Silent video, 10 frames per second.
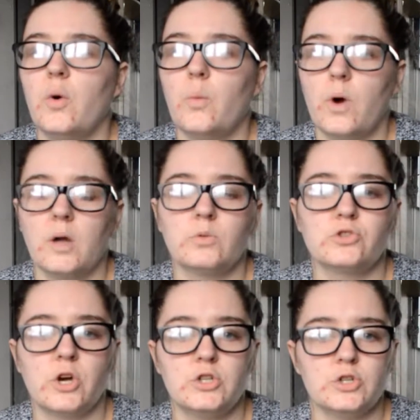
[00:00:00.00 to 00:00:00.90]
What I will
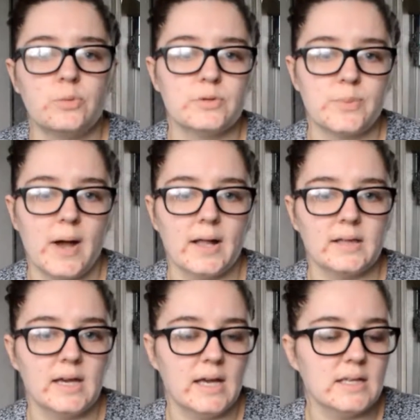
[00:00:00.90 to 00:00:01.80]
try and do as
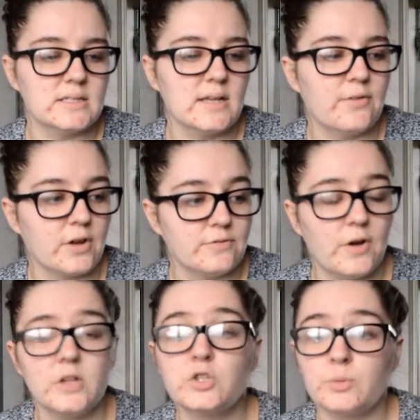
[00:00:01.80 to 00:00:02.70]
well is, if I can
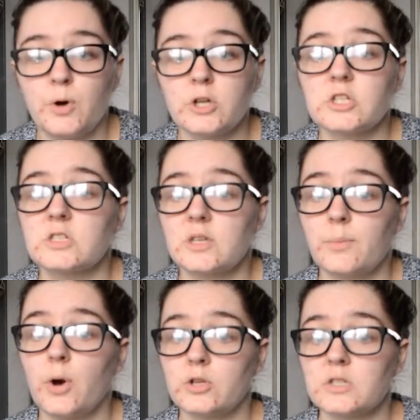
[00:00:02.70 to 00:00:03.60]
find all the products and the
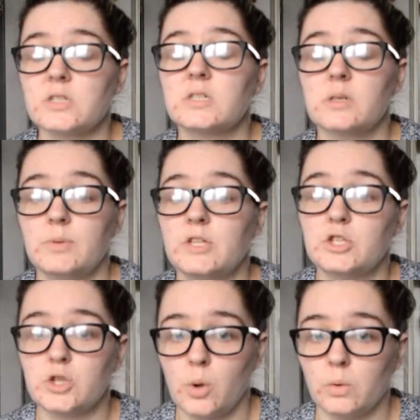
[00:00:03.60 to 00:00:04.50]
products are still being
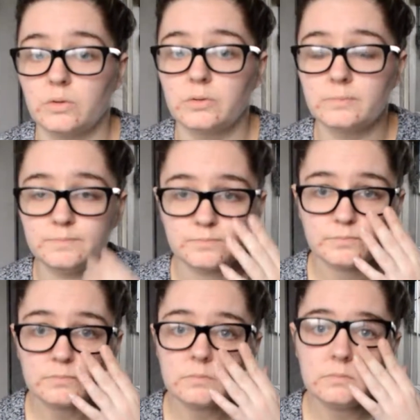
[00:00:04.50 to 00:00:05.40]
sold,
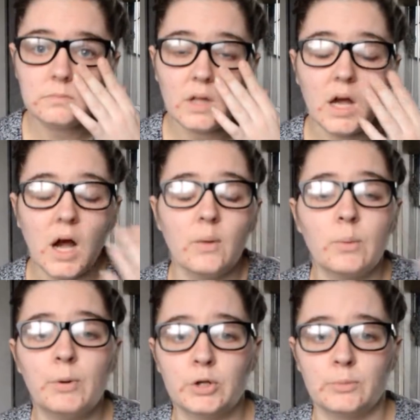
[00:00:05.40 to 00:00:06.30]
I will
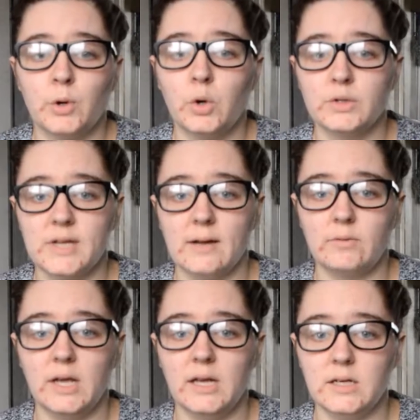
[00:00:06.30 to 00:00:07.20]
put them all
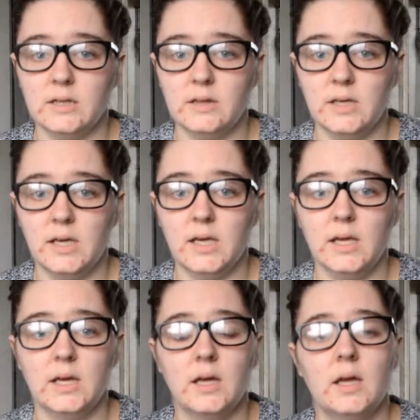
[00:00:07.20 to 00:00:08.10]
down in the
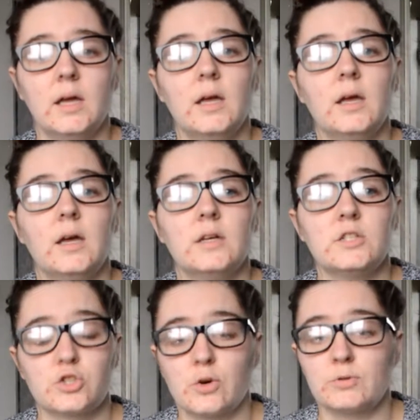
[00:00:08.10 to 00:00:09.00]

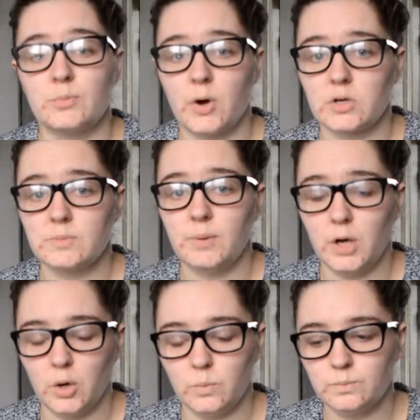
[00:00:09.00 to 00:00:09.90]
description box
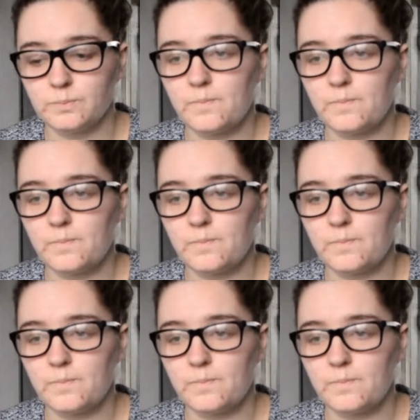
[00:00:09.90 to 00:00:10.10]
below.